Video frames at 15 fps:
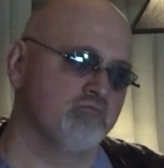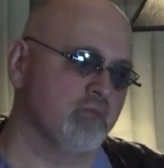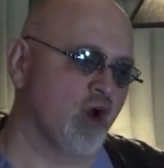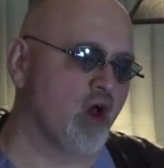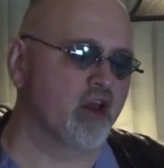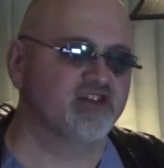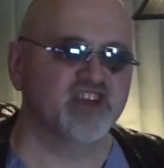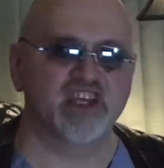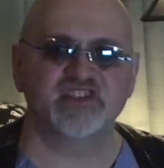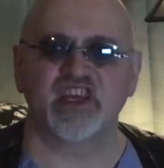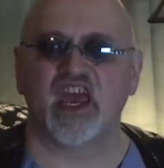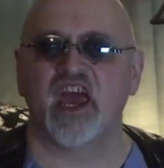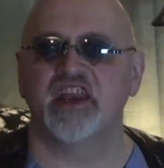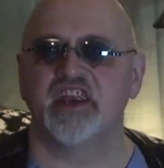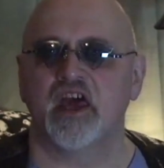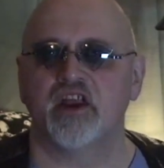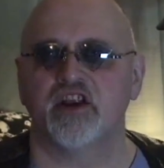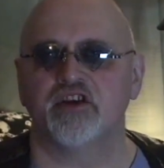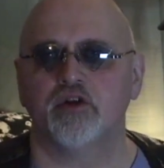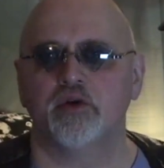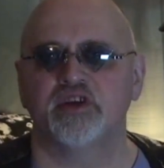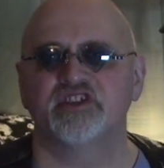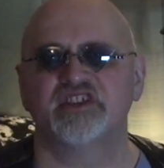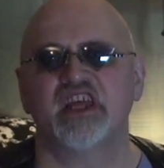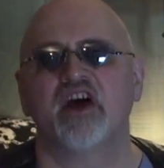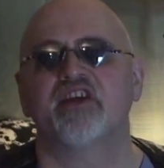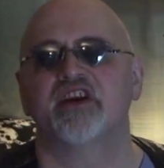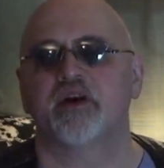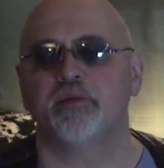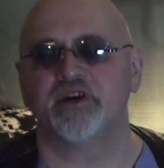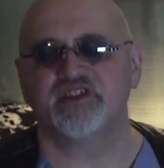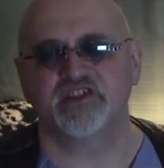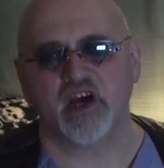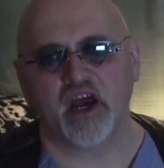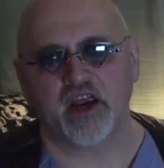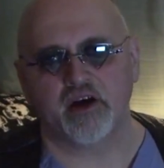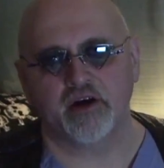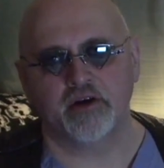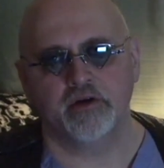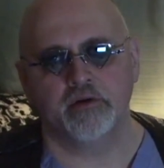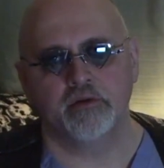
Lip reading: The only chance I had now to do it is now that I'm retired.